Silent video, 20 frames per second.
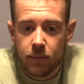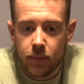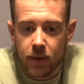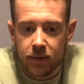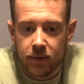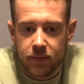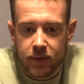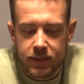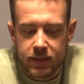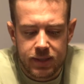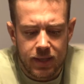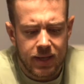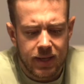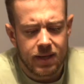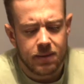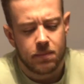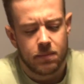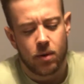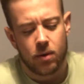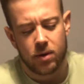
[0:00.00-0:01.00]
breakfast like
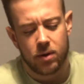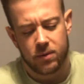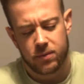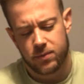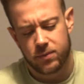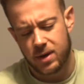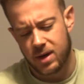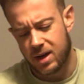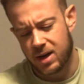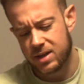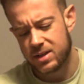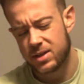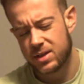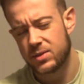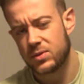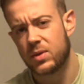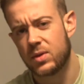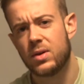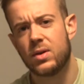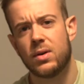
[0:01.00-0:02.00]
a bowl of
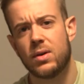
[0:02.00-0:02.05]
120